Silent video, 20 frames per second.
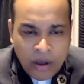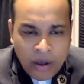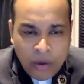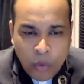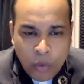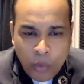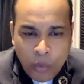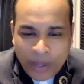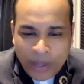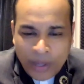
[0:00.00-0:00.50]

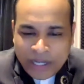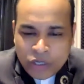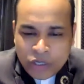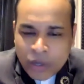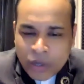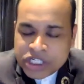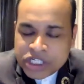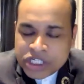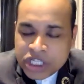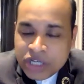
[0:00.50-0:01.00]
When you
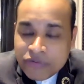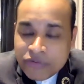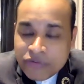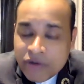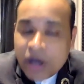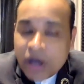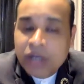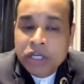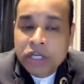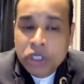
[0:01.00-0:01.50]
achieve
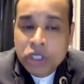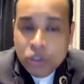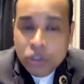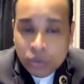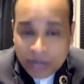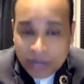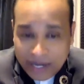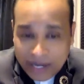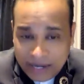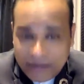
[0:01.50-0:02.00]
a new
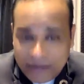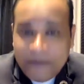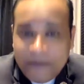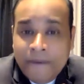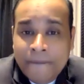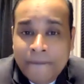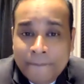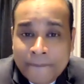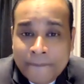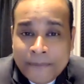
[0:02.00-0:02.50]
rank
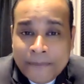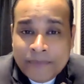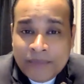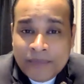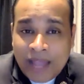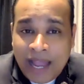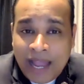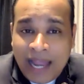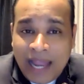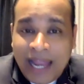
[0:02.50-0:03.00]

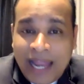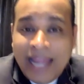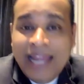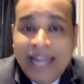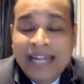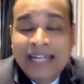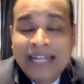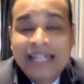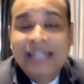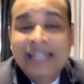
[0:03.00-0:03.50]

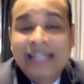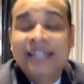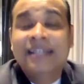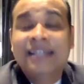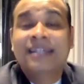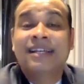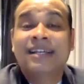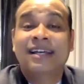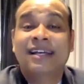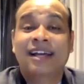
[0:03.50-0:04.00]
and
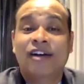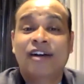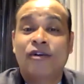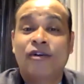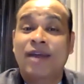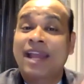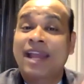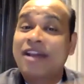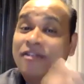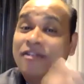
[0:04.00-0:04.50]

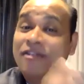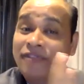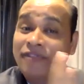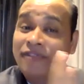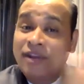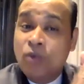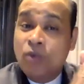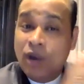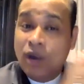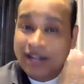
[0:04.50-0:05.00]
when
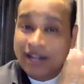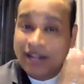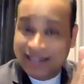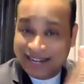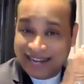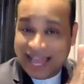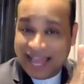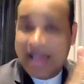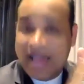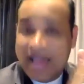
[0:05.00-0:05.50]
everyone
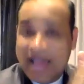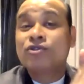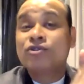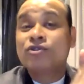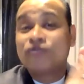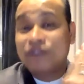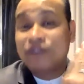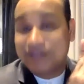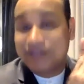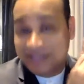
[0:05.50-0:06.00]

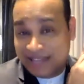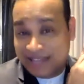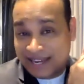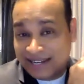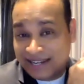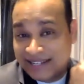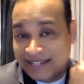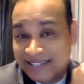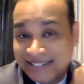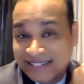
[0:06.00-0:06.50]
claps for that,